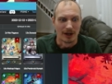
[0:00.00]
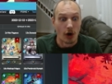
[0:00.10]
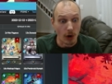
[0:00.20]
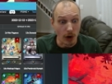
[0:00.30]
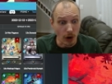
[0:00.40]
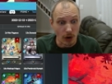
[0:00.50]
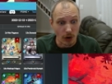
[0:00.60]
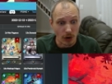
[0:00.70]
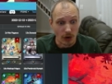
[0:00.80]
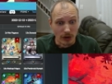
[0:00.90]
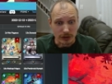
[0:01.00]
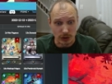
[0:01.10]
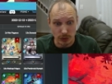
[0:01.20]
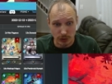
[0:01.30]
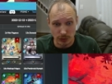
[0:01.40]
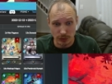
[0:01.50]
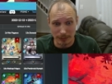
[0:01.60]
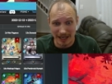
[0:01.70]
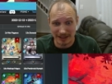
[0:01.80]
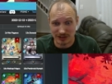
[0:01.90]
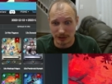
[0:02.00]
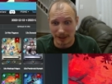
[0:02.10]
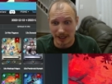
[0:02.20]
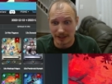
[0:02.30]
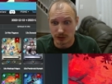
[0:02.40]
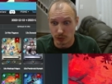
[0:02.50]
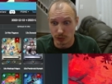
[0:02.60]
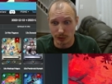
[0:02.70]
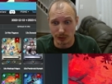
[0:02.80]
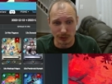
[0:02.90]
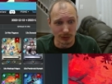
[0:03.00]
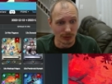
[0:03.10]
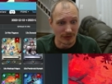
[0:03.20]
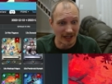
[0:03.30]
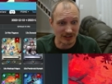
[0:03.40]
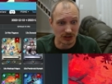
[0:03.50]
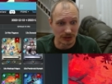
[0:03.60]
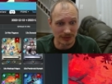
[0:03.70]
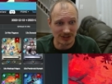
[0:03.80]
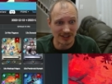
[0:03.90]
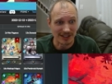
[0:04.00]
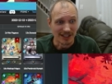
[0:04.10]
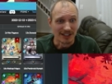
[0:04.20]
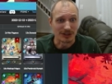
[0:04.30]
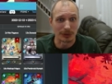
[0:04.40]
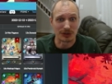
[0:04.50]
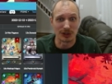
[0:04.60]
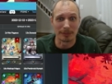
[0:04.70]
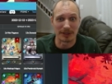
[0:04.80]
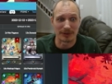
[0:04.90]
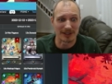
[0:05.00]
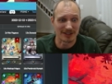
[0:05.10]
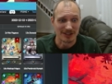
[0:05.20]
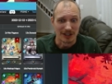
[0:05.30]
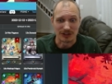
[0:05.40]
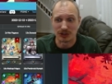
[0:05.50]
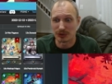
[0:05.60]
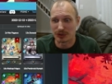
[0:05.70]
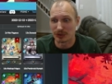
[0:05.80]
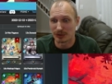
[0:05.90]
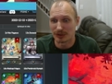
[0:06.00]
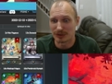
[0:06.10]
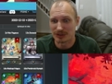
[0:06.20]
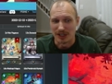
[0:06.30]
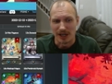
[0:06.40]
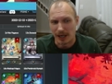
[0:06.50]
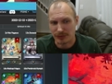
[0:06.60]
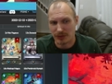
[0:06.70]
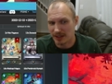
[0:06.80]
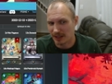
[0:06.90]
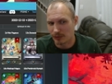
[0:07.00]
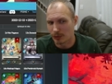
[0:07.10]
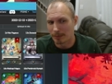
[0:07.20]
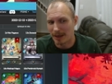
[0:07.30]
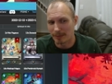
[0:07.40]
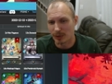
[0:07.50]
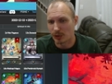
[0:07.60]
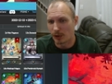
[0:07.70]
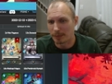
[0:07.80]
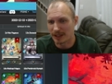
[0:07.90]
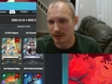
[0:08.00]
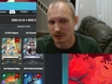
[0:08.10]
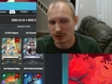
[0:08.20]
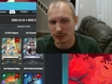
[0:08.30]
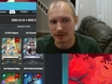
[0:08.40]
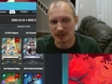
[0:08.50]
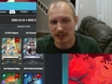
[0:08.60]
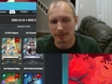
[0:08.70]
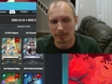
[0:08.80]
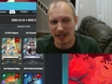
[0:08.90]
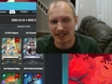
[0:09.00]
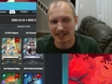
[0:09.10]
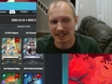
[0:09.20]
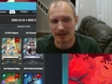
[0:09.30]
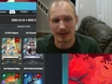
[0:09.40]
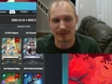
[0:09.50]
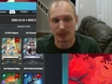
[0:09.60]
Oh, two Kulu Masterminds. Ooh, that's juicy. So two Berix, two Kulus. I think I remember opening those Kulus and combining and now I have a